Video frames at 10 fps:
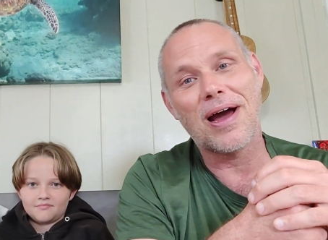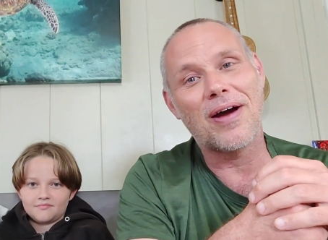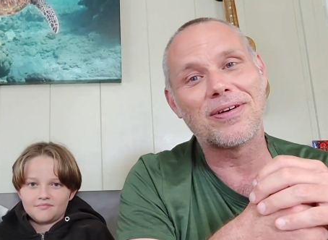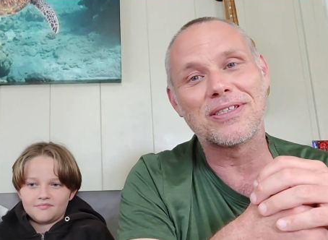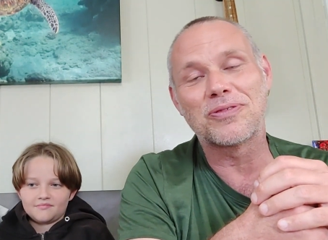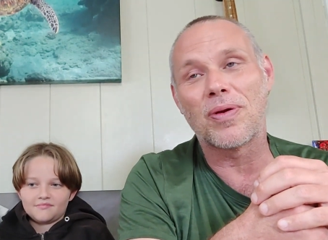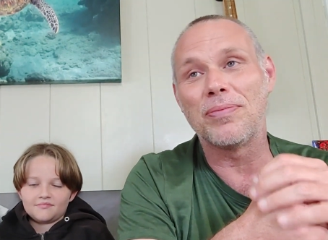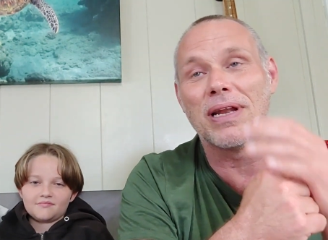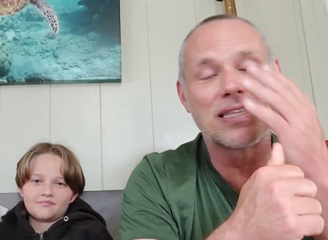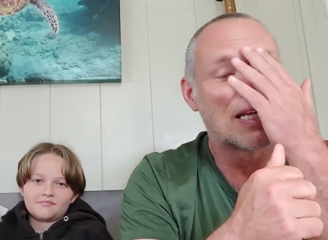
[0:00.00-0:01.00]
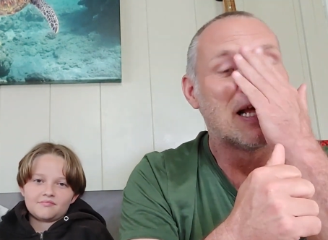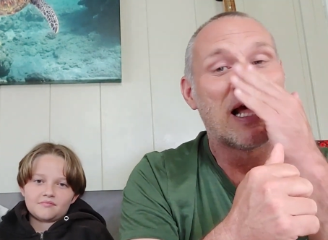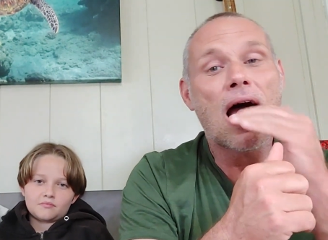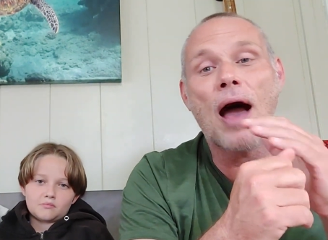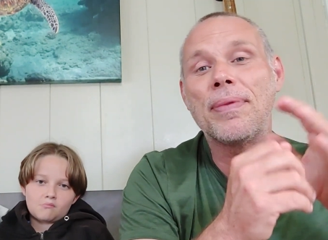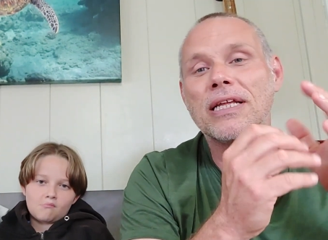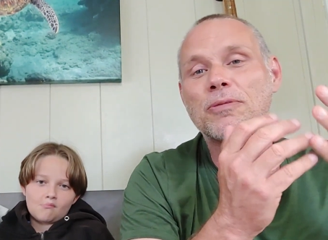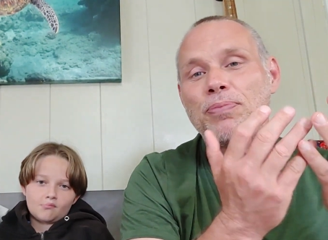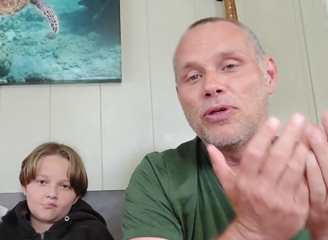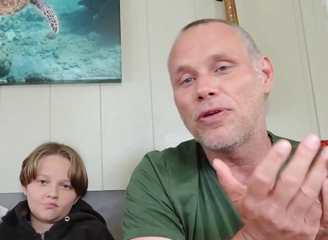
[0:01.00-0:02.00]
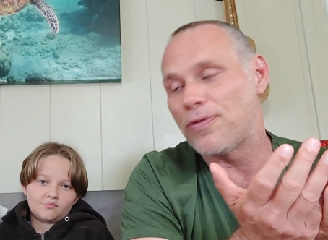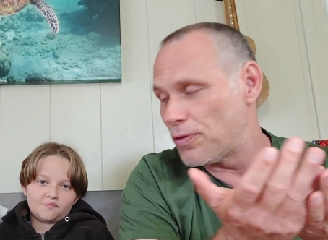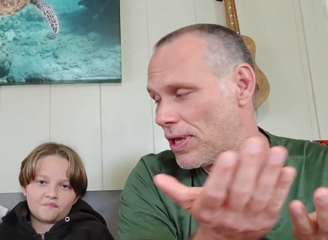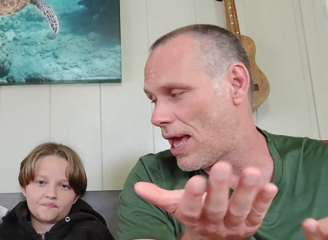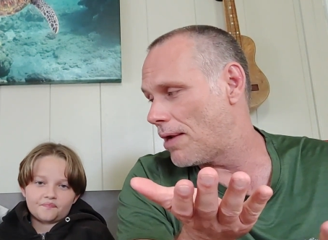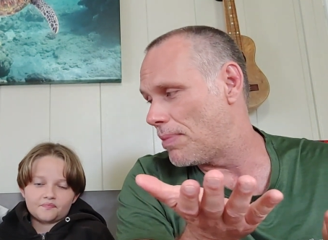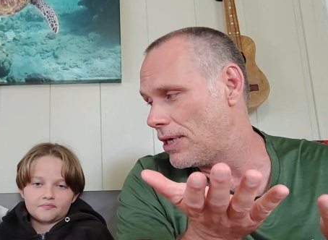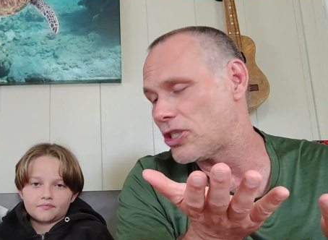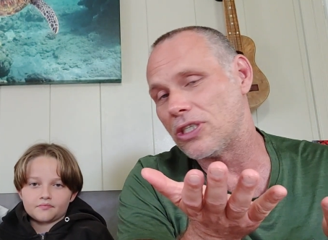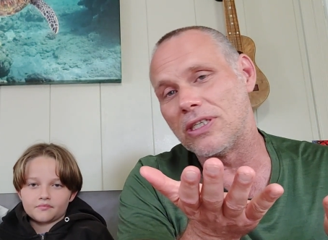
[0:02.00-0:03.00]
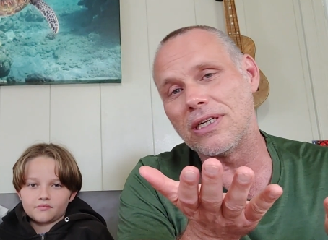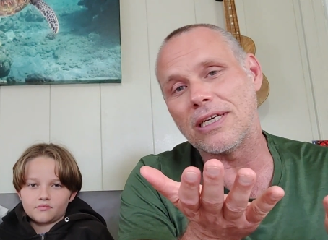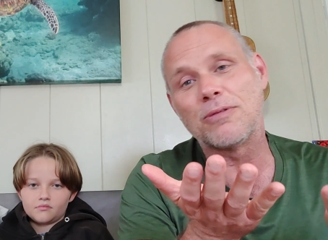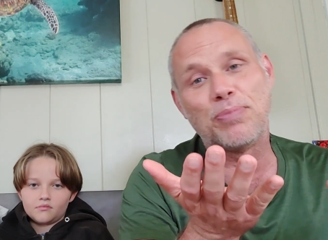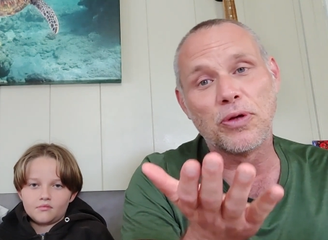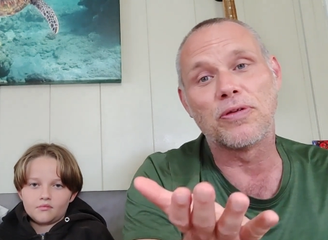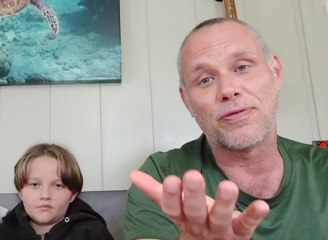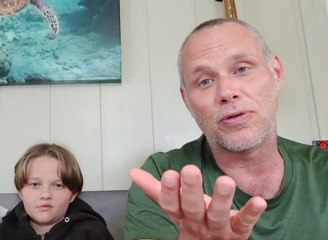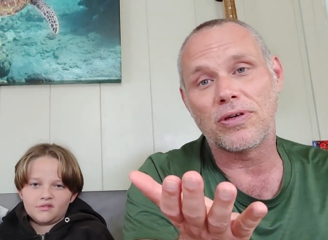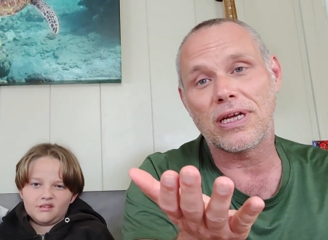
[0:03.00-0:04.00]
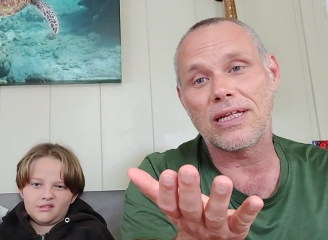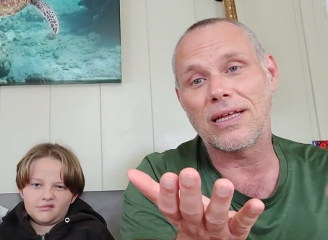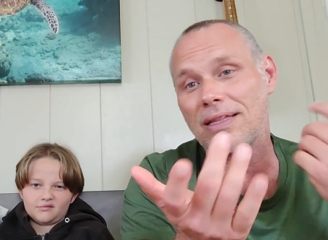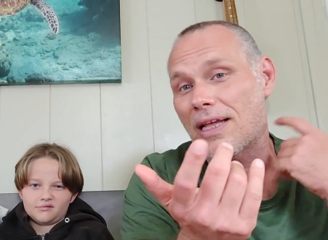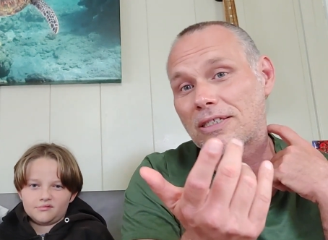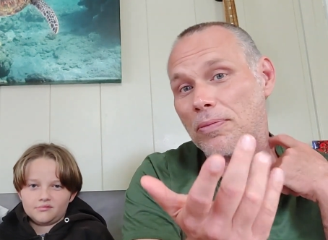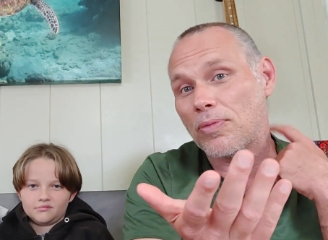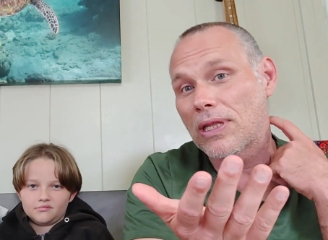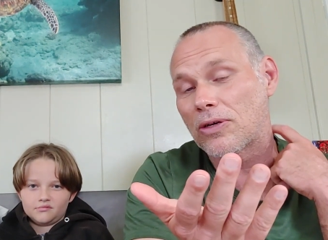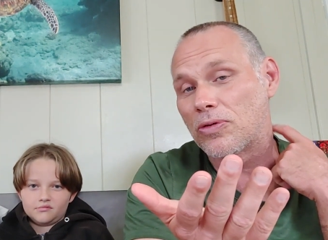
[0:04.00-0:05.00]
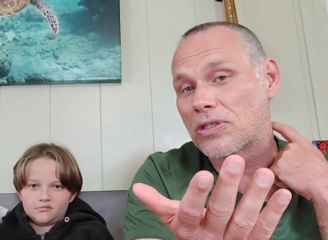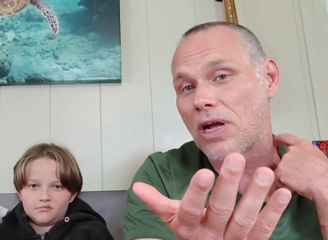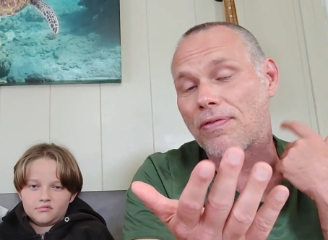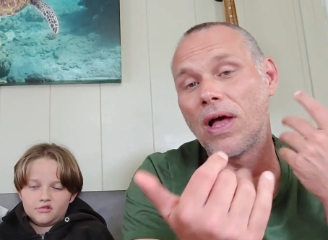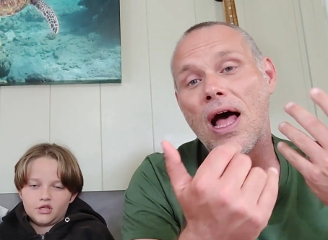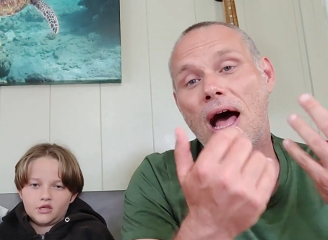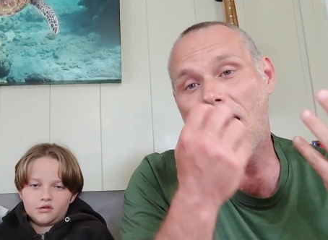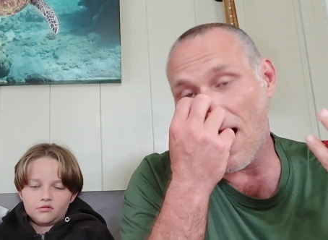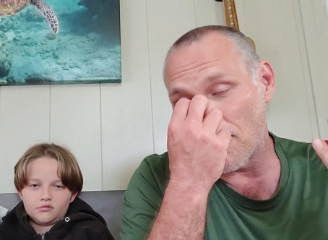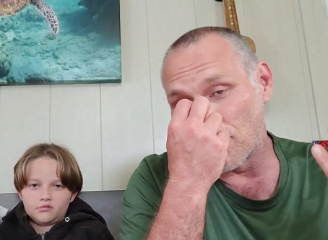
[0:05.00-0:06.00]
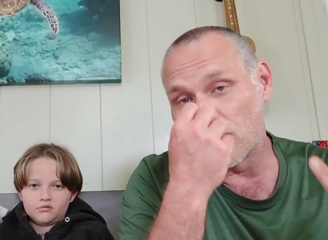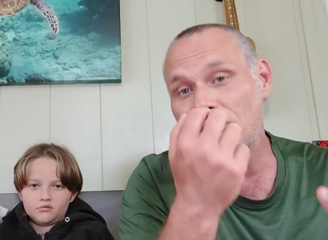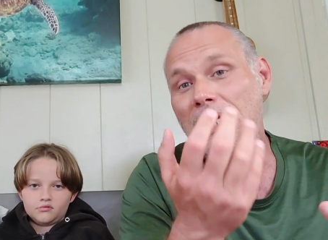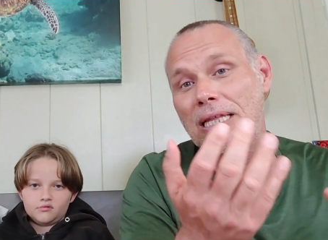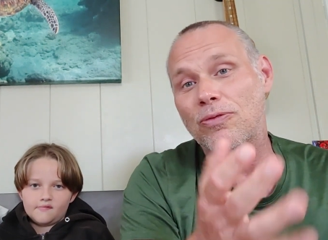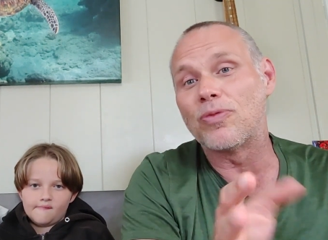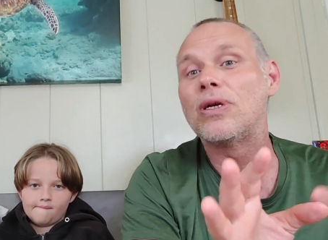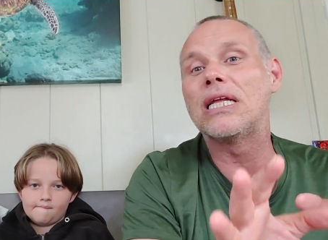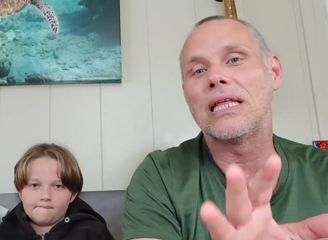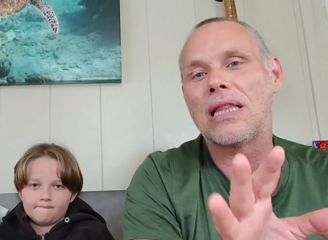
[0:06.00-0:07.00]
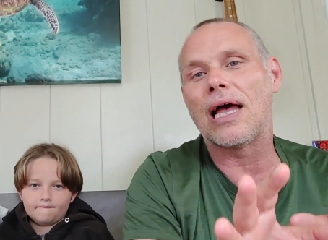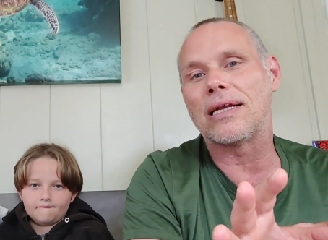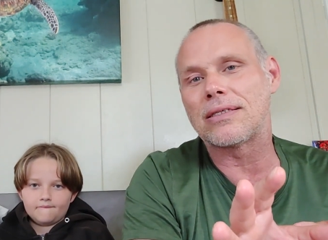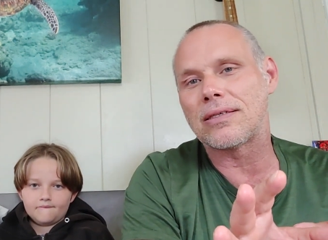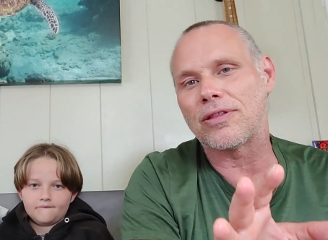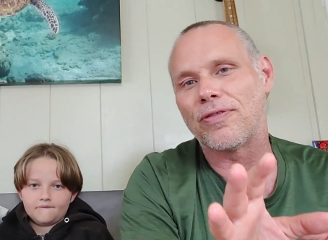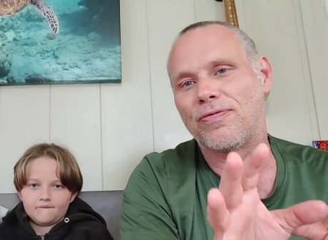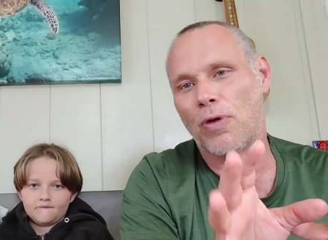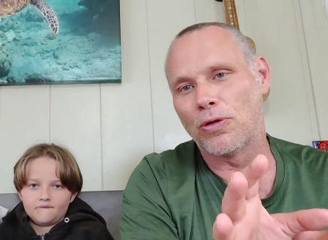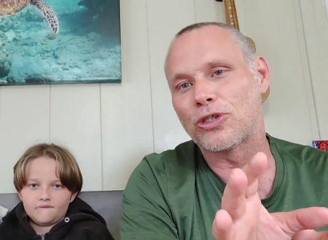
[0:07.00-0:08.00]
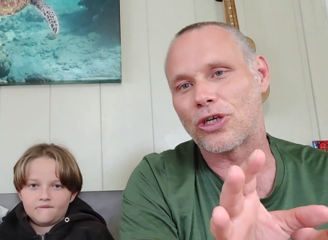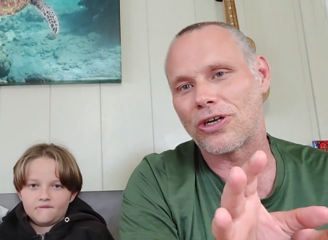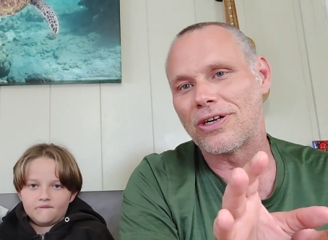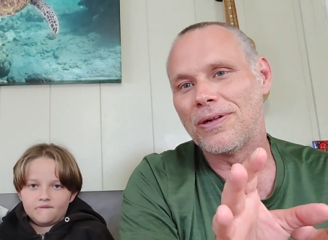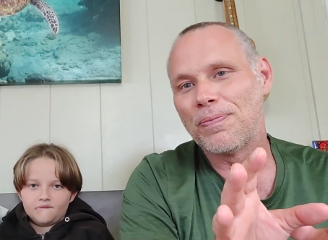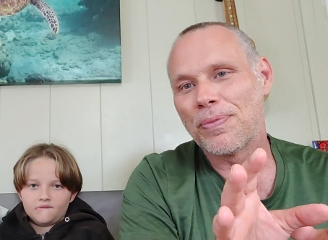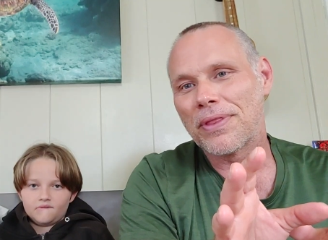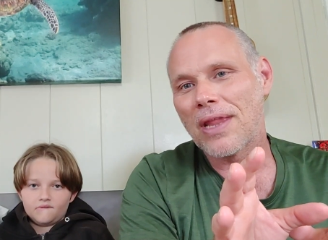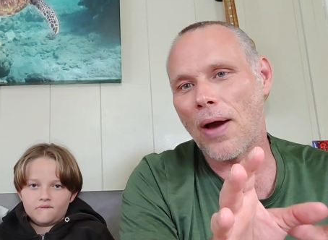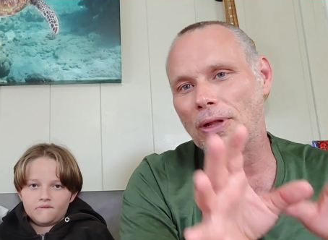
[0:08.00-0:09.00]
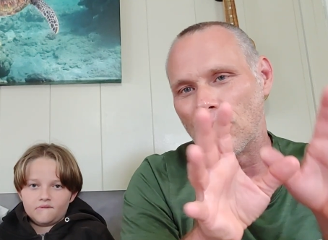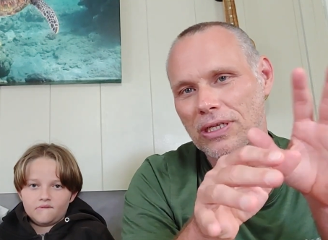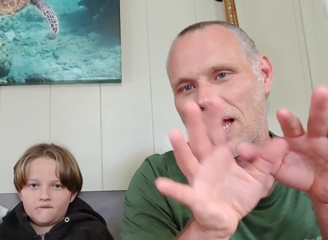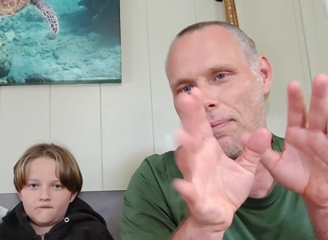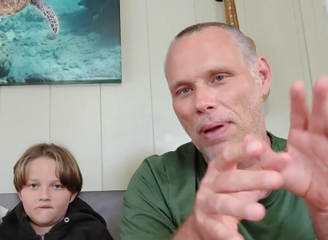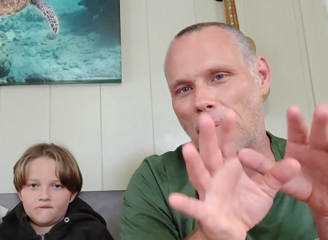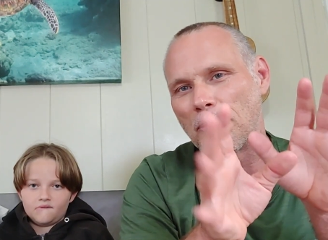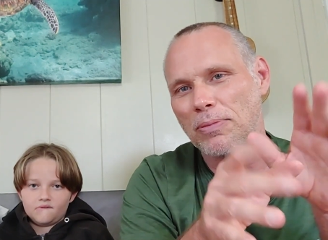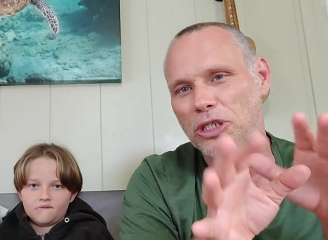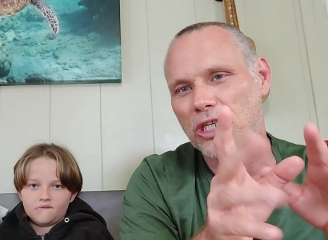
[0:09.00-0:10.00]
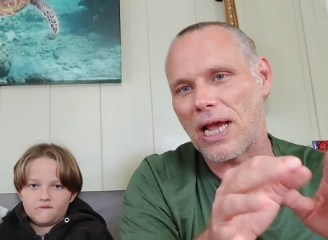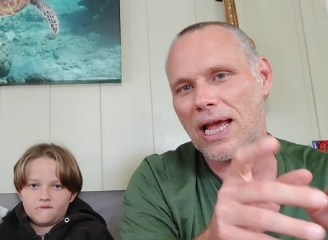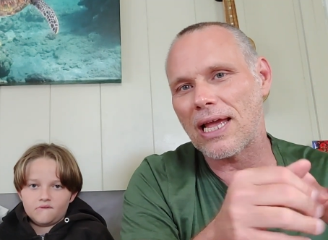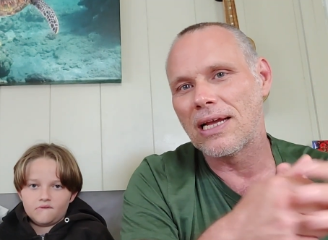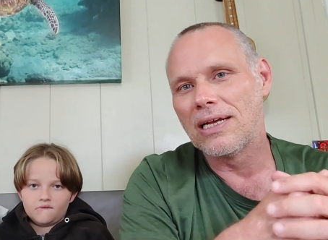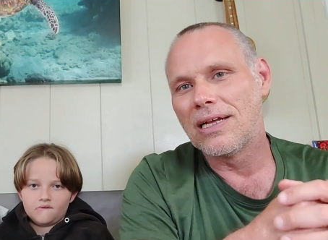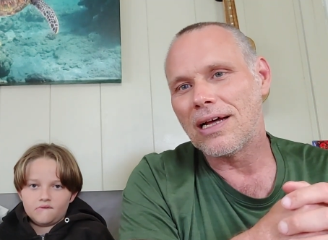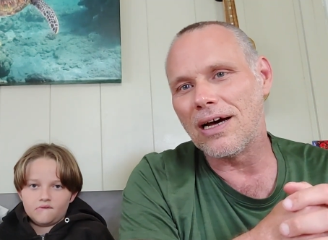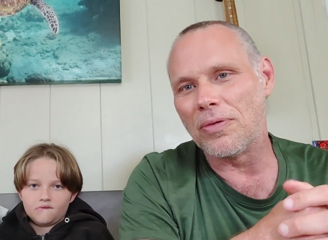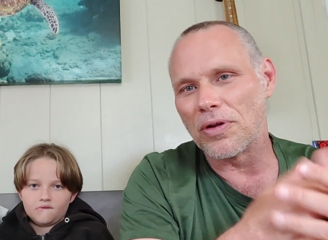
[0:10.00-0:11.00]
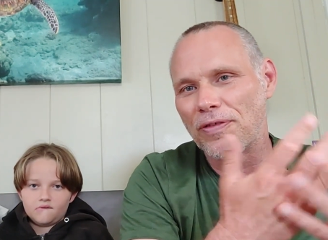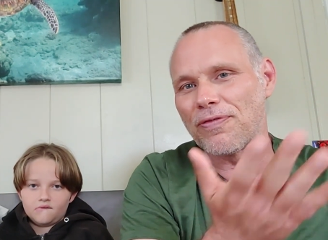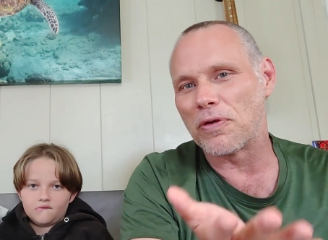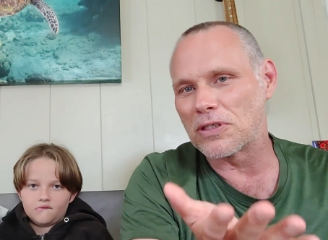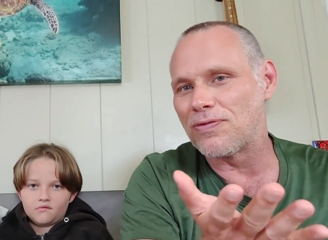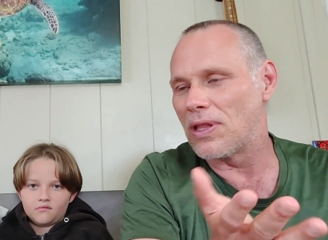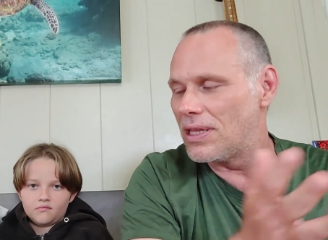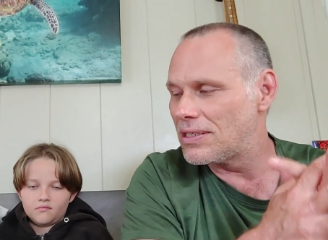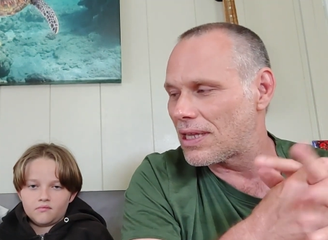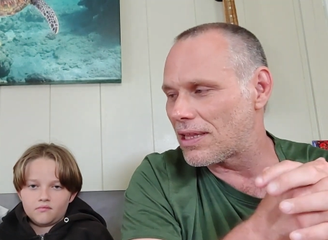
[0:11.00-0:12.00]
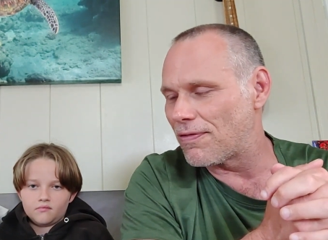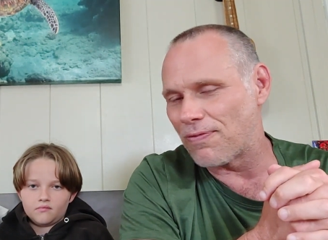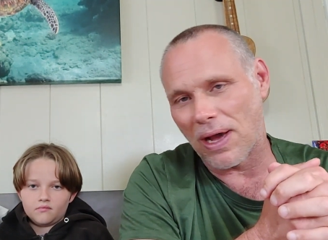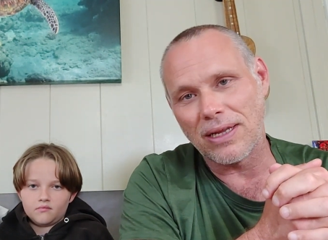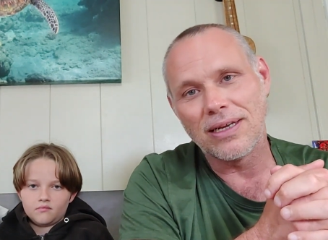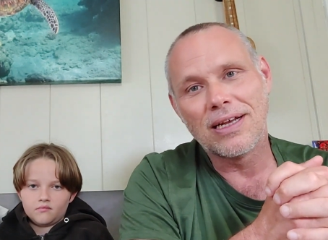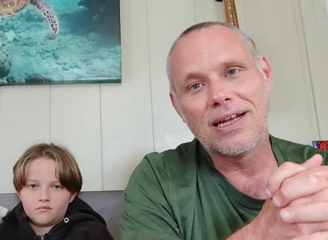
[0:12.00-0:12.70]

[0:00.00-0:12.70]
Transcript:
Speaker 1: hours and 20 minutes. I mean, it's beautiful. The animation is beautiful. It, that's some really cool stuff. Yeah. I really, really liked the vulture, how it looked kind of paper mache, uh, one of the first villains that they fight.